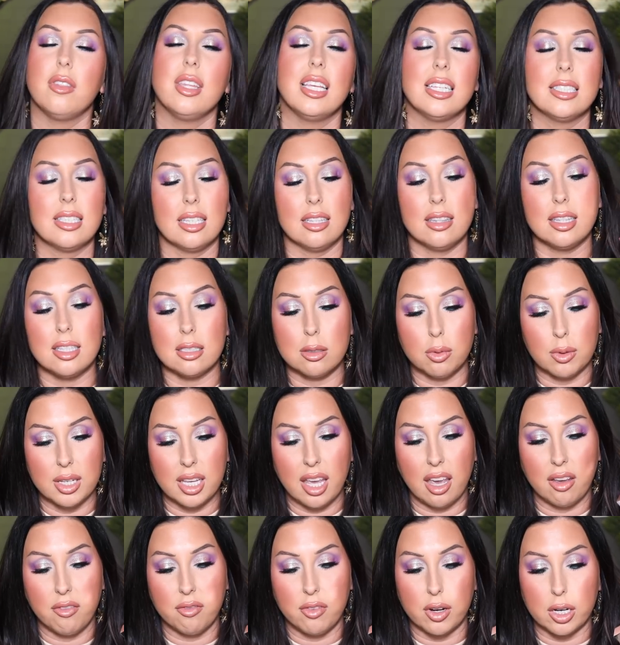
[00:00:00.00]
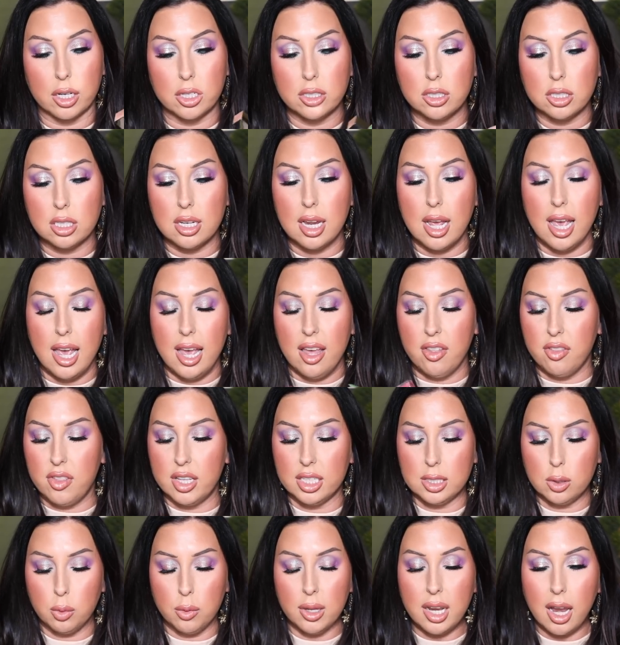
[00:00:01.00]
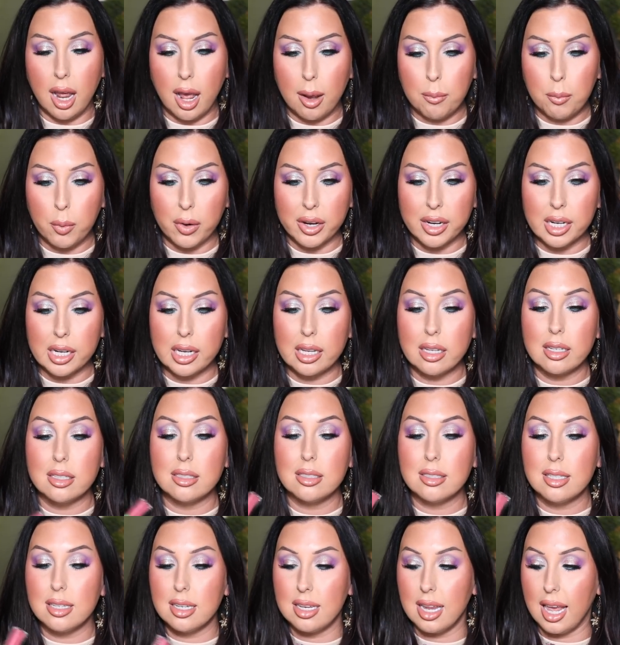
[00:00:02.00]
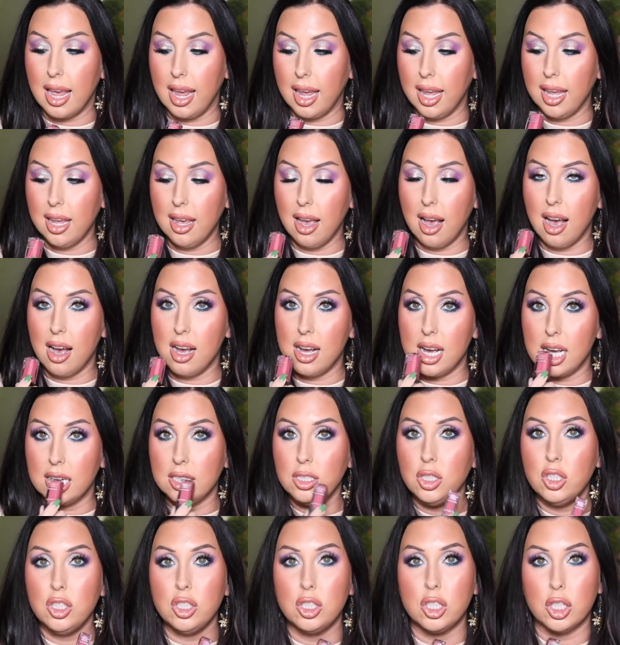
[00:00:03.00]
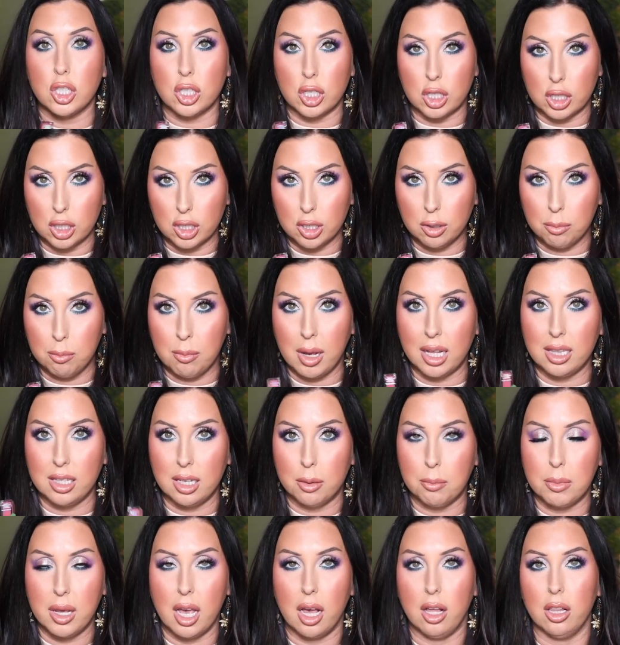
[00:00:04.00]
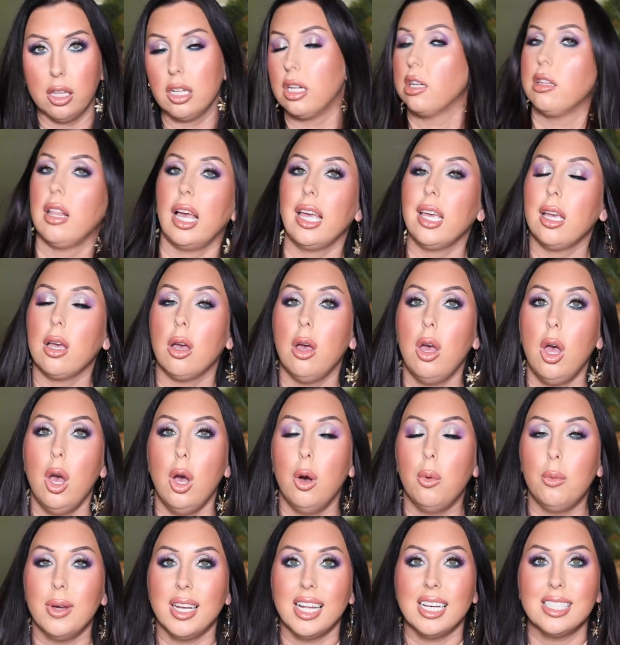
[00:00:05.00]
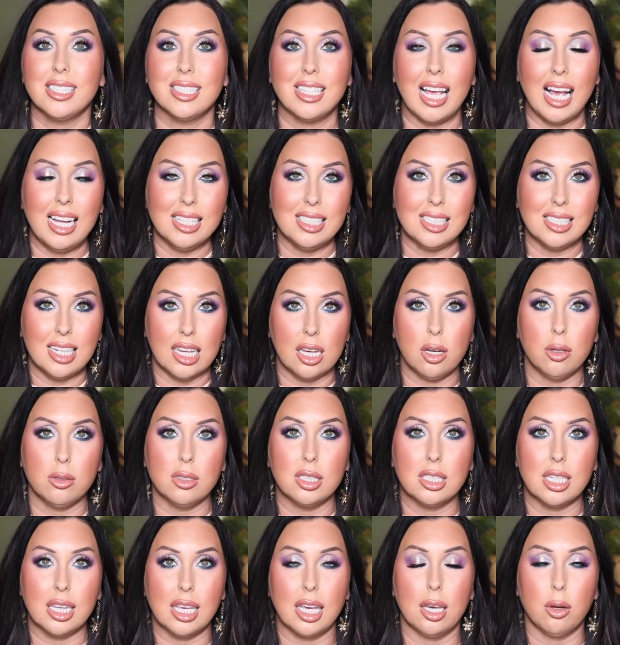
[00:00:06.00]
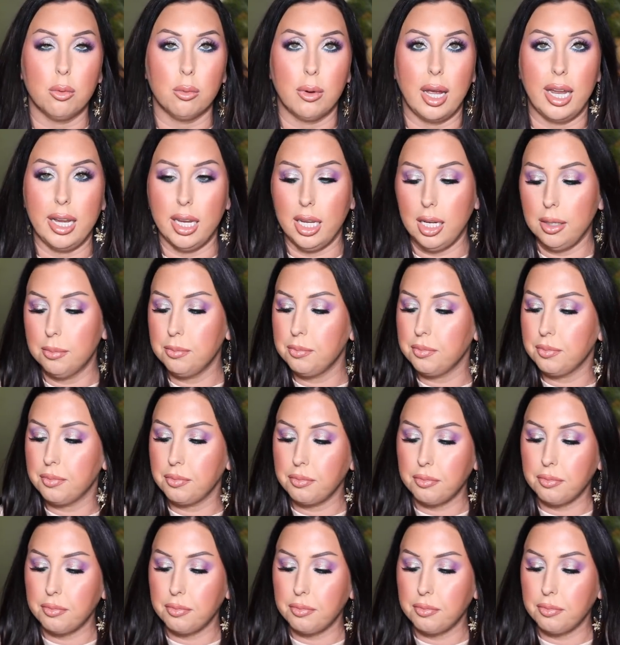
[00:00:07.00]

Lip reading: listen, this one came first. This one I'm wearing today under my lip color. Like when I sat down to get ready,